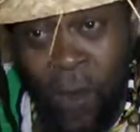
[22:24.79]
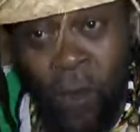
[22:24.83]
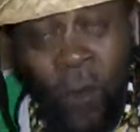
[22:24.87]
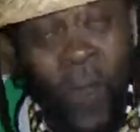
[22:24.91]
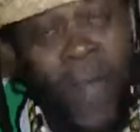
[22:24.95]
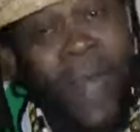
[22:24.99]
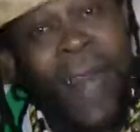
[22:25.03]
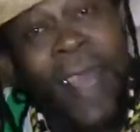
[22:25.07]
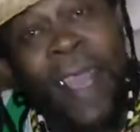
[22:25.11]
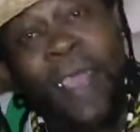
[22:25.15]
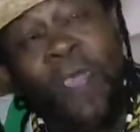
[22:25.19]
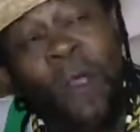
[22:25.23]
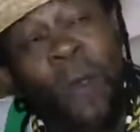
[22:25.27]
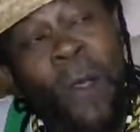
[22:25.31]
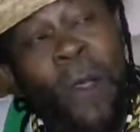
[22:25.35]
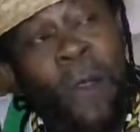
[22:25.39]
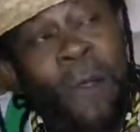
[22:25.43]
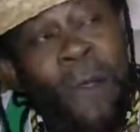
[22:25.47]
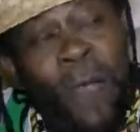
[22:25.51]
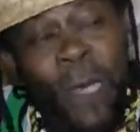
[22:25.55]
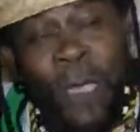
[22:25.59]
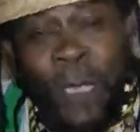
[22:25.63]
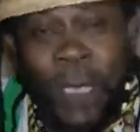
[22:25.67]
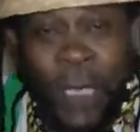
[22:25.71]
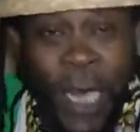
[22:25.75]
whether you
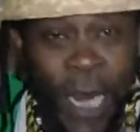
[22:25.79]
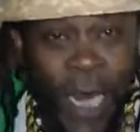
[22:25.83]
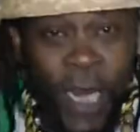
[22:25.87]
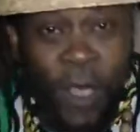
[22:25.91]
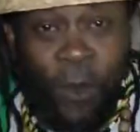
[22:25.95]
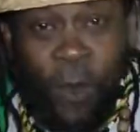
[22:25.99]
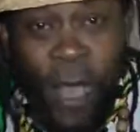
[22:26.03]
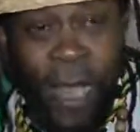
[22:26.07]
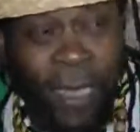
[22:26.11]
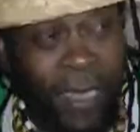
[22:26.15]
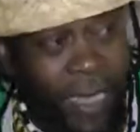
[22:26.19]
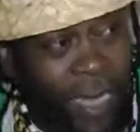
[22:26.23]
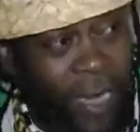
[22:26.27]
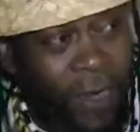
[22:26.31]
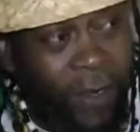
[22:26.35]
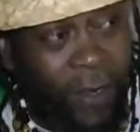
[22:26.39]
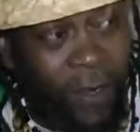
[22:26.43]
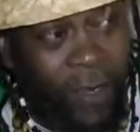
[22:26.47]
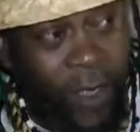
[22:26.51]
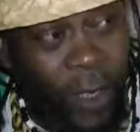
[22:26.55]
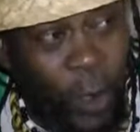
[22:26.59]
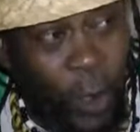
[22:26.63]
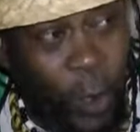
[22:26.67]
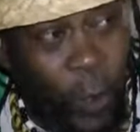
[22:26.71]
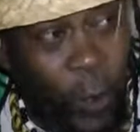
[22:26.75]
are a genuine. I tell
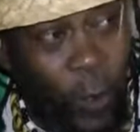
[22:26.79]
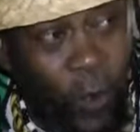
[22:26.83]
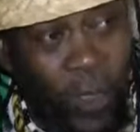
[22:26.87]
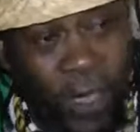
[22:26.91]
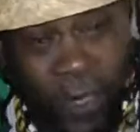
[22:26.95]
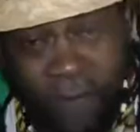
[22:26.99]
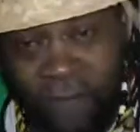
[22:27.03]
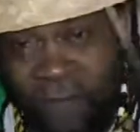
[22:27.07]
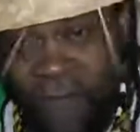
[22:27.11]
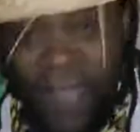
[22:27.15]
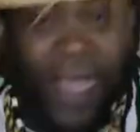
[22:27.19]
you the truth then.